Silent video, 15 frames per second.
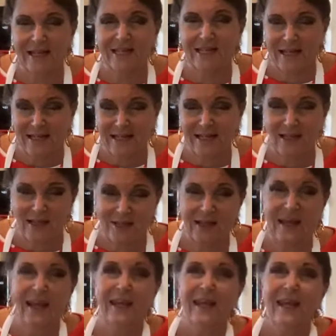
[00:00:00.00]
last
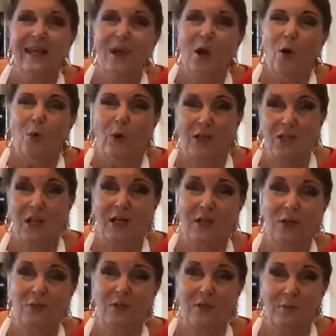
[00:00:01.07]
Sunday, which I
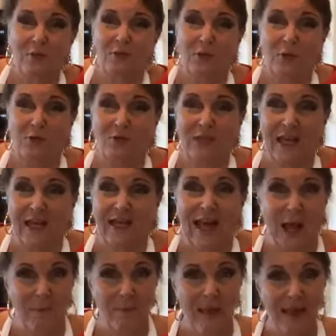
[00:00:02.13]
know some of you have said,
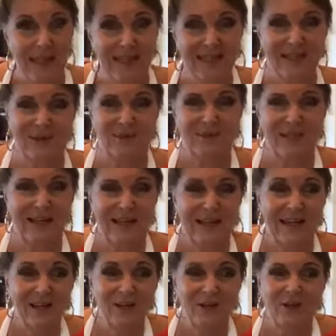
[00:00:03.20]
I made it, it was
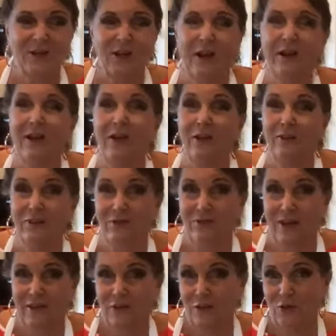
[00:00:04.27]
delicious. So I love the
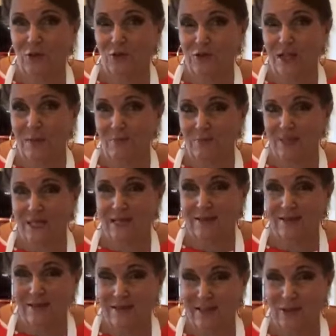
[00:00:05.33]
fact that you're tempting
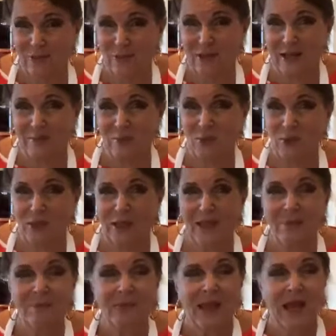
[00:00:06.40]
what I'm cooking.